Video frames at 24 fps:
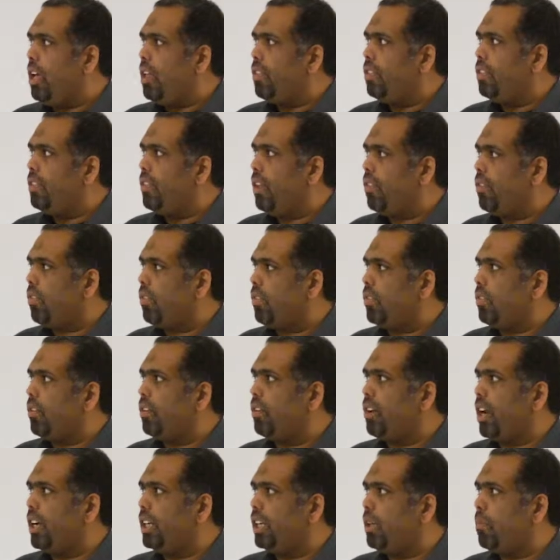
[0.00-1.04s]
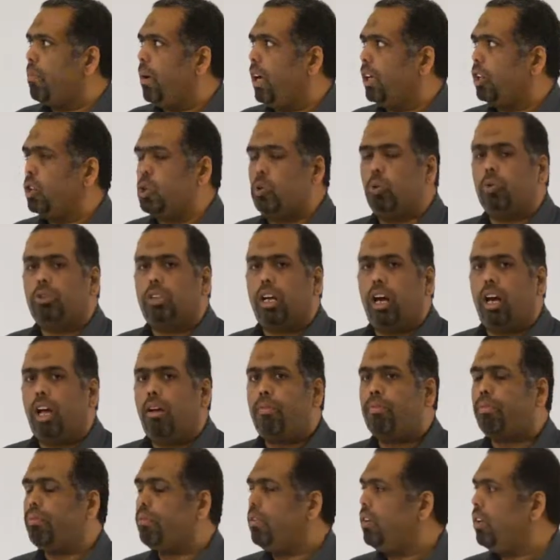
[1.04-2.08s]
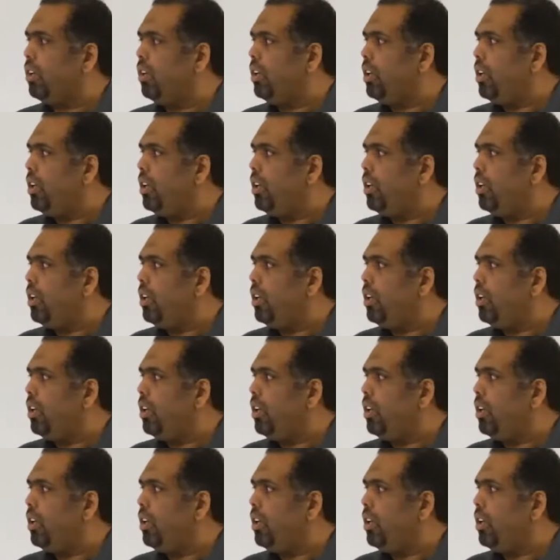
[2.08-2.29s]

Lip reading: This running by QTOF,